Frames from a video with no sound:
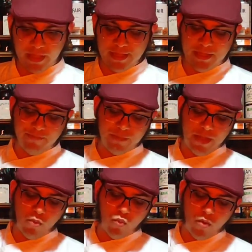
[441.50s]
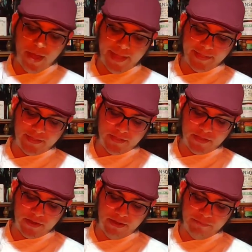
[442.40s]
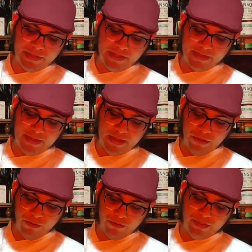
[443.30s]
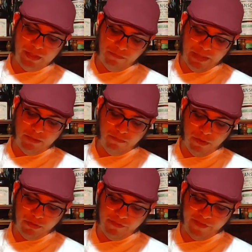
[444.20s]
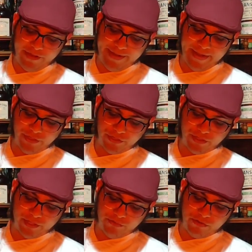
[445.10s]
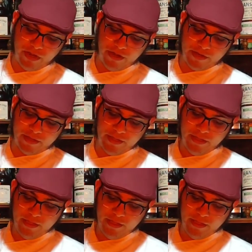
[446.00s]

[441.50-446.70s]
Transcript: a white crème de cacao. They make both variations, the dark